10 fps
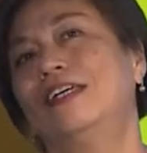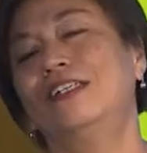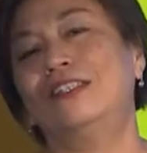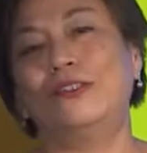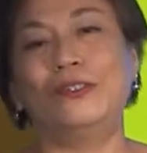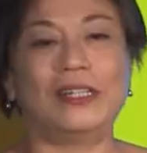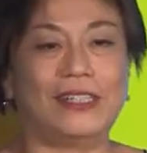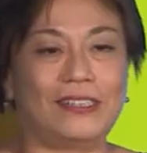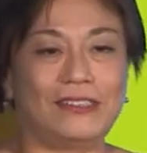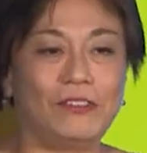So
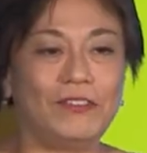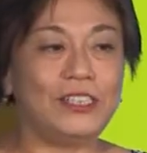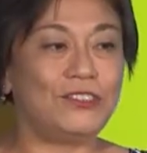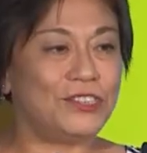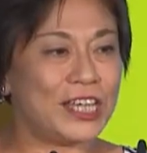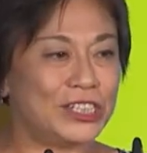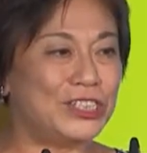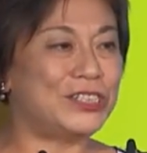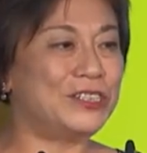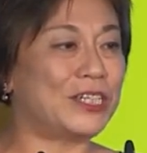with these 3
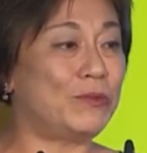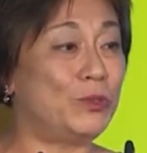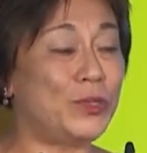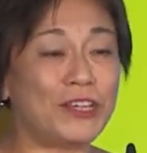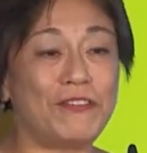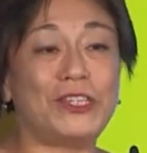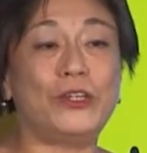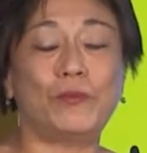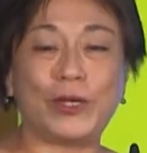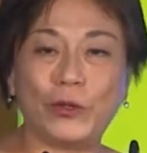angels, I'm doing
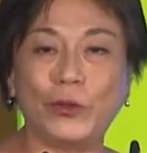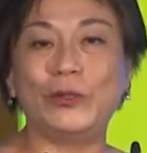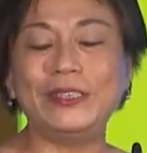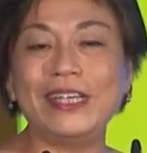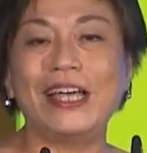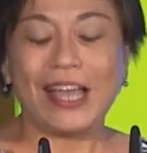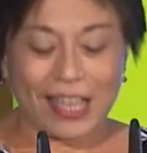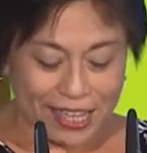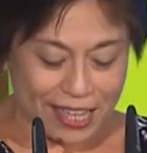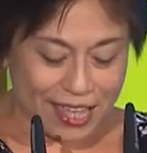everything on my own.
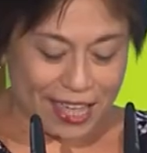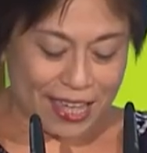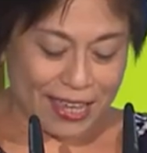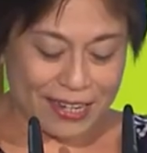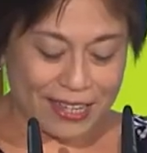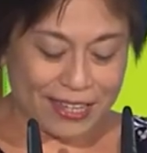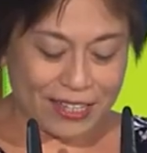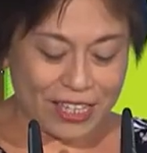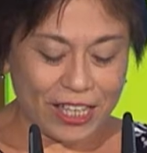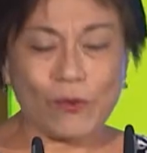And
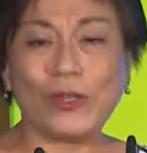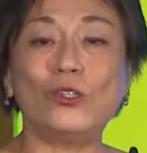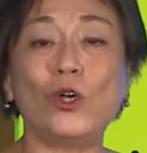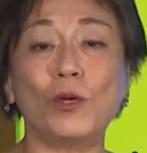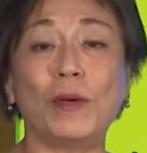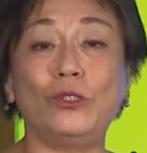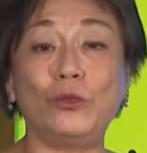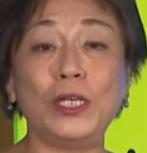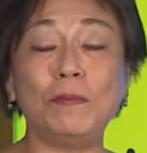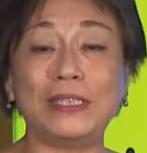when you talk about
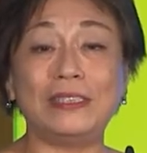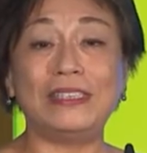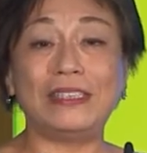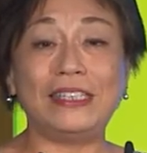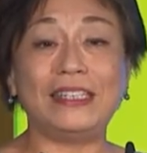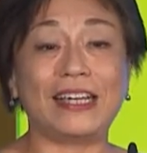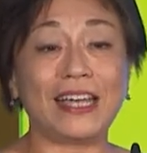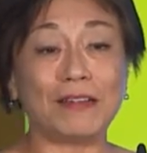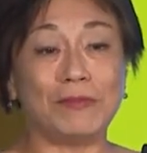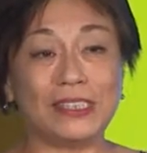doing business here,
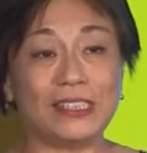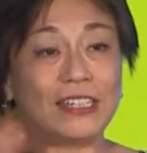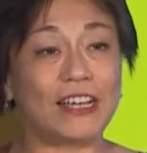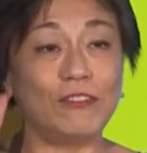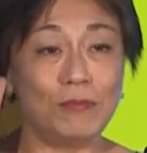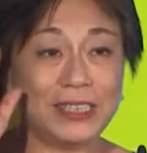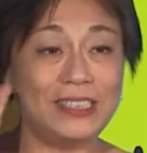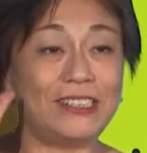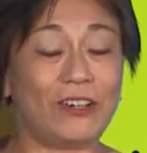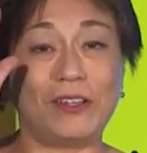Mr.
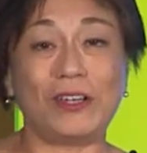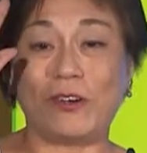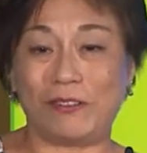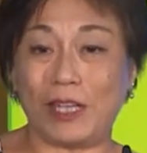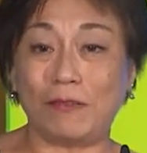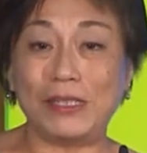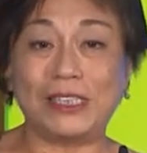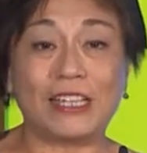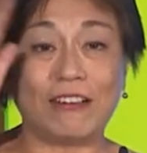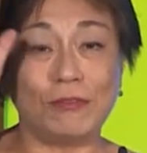Government and
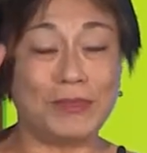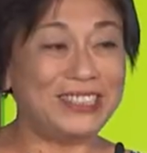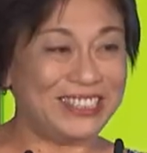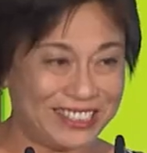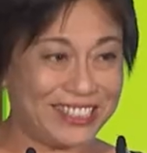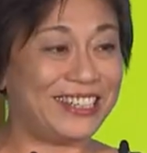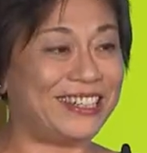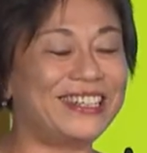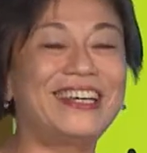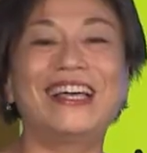Miss Government inside
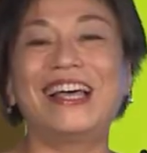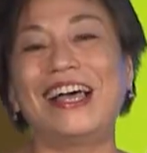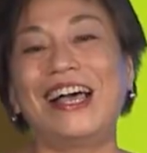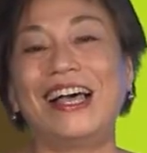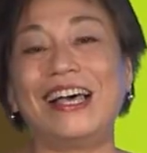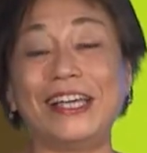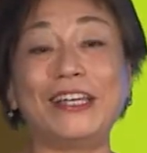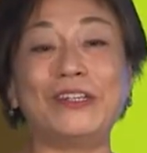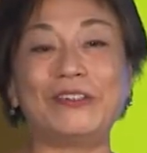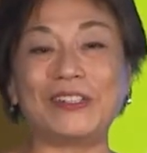there,
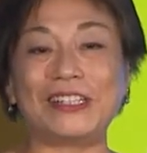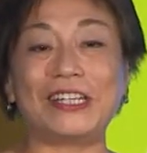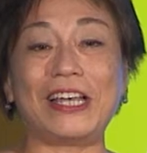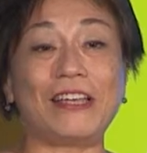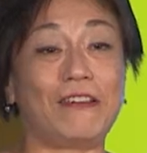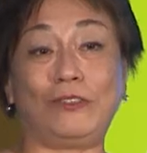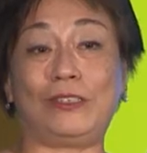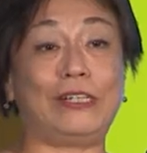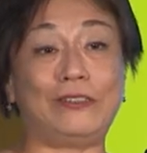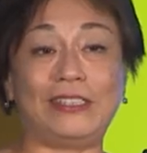I have to
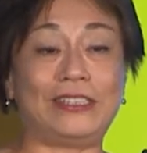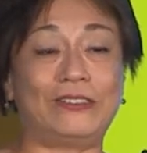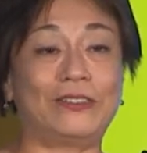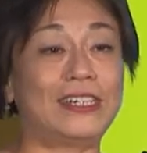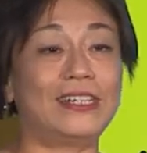tell you this. No,